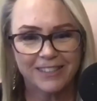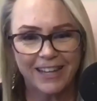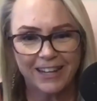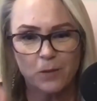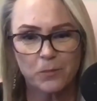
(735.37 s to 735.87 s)

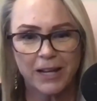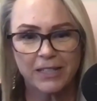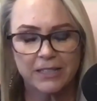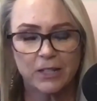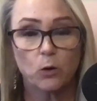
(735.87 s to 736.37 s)
I
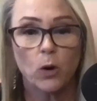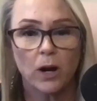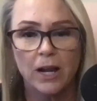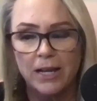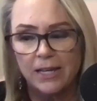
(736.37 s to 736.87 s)
comprehended it.
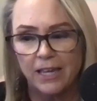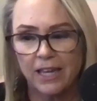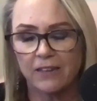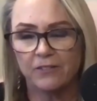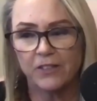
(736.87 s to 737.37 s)
Or
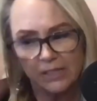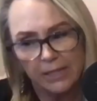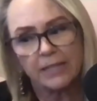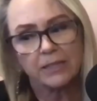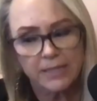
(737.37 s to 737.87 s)
if it's
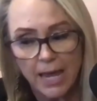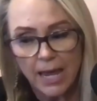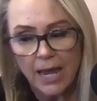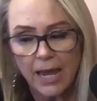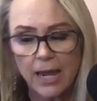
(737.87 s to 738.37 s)
late in the
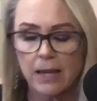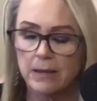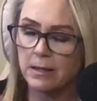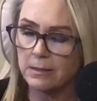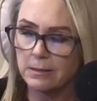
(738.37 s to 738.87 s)
day
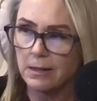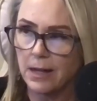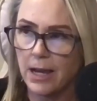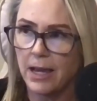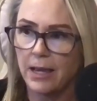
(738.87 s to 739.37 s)
and
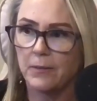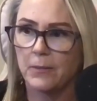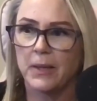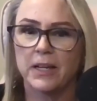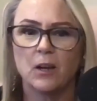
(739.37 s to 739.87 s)
I'm like,